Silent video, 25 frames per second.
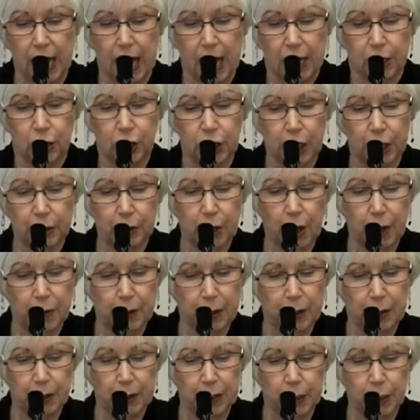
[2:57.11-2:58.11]
she thought
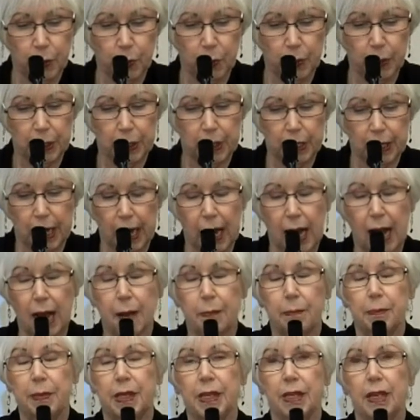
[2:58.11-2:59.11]
that this would
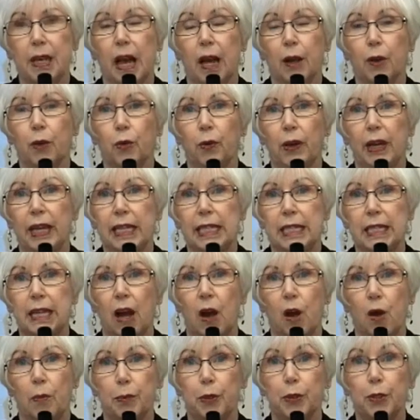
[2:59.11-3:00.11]
be a great
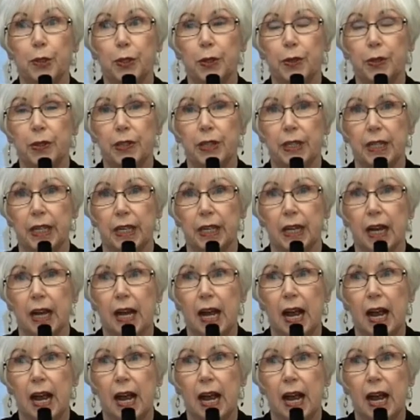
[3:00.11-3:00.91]
opportunity